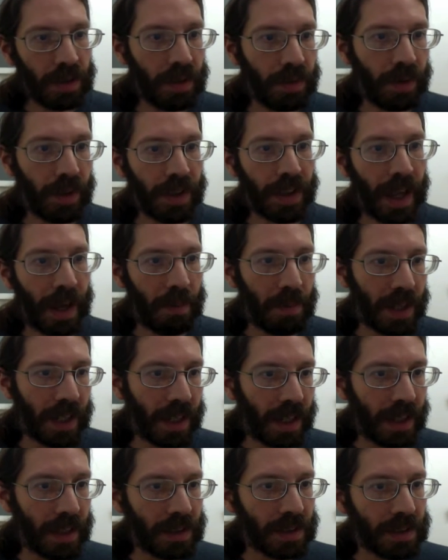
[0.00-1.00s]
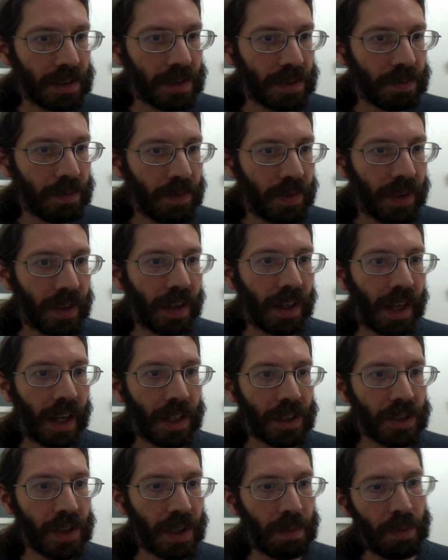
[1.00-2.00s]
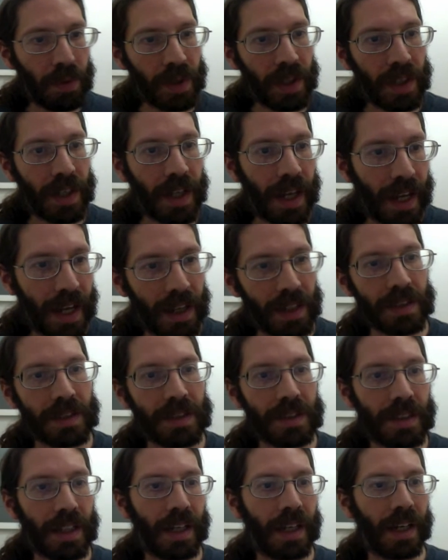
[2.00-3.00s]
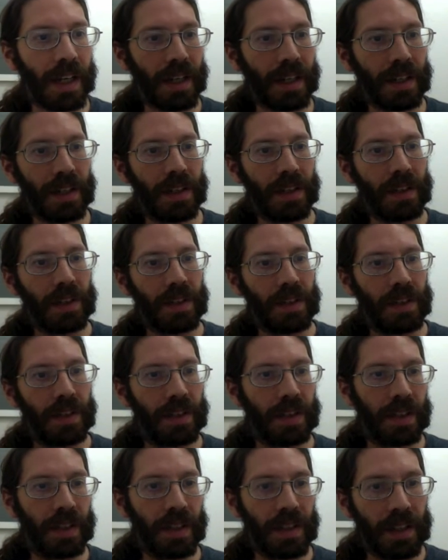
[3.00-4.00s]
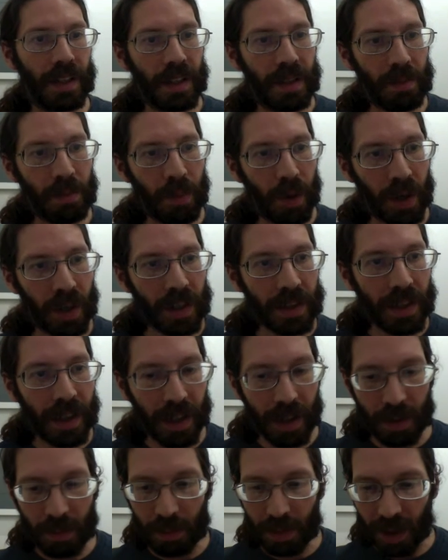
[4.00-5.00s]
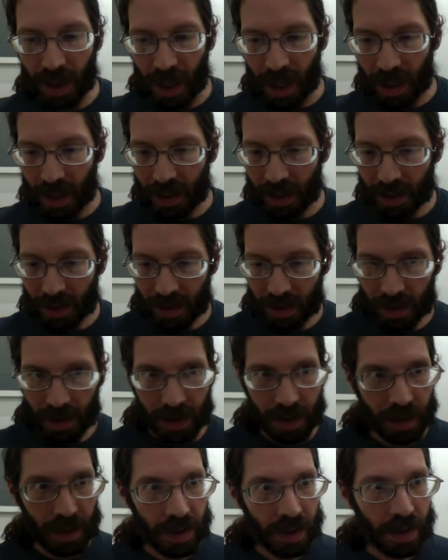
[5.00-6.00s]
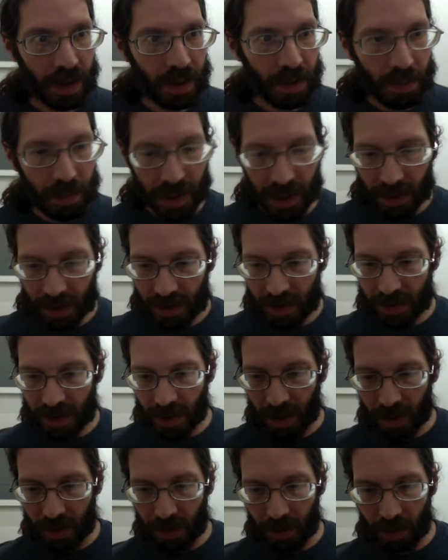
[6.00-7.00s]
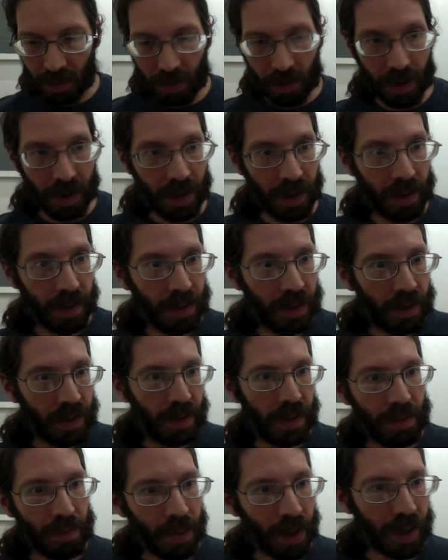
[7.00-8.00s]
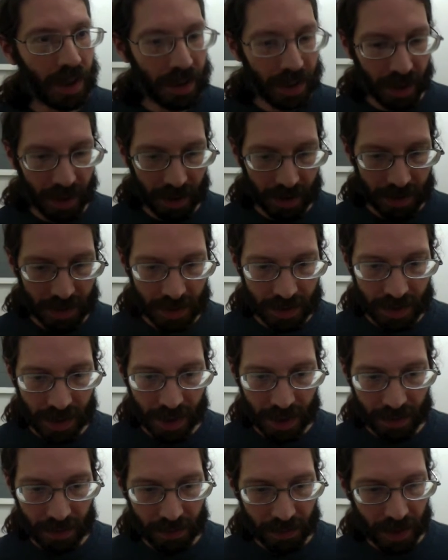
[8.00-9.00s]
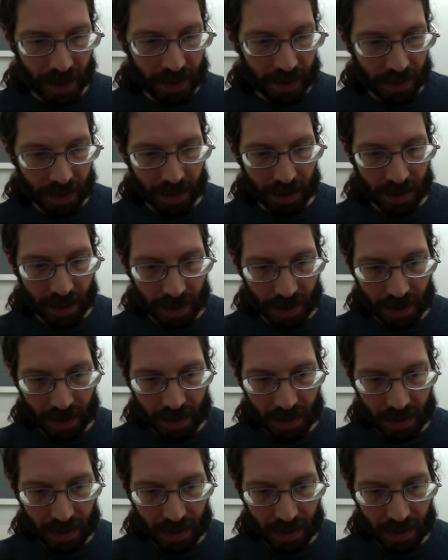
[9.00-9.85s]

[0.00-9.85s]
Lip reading: where that begins, and I'll actually put it outside the Markdown block, because I don't want Markdown to take effect on it.